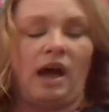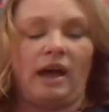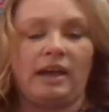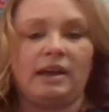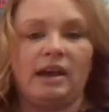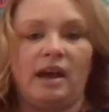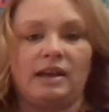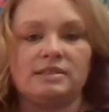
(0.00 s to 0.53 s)

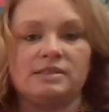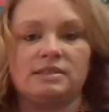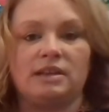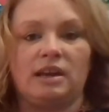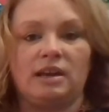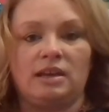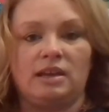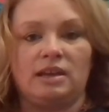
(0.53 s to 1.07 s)

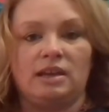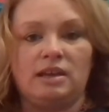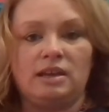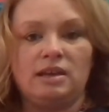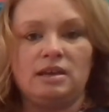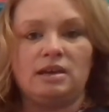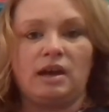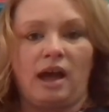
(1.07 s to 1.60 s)
consonant
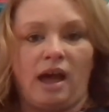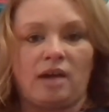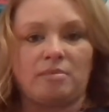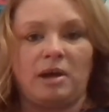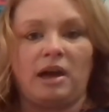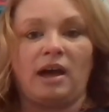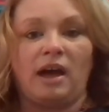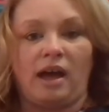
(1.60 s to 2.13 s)
E,
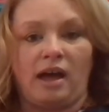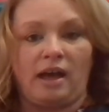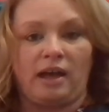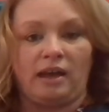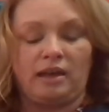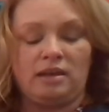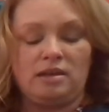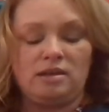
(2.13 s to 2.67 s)
comma,
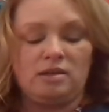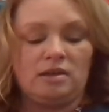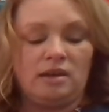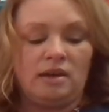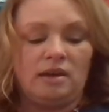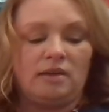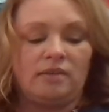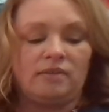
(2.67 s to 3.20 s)
I,
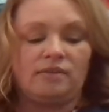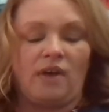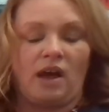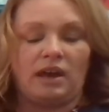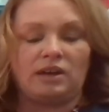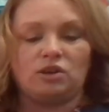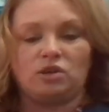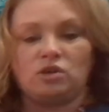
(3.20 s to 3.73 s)

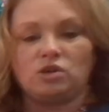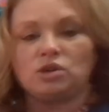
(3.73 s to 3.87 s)
final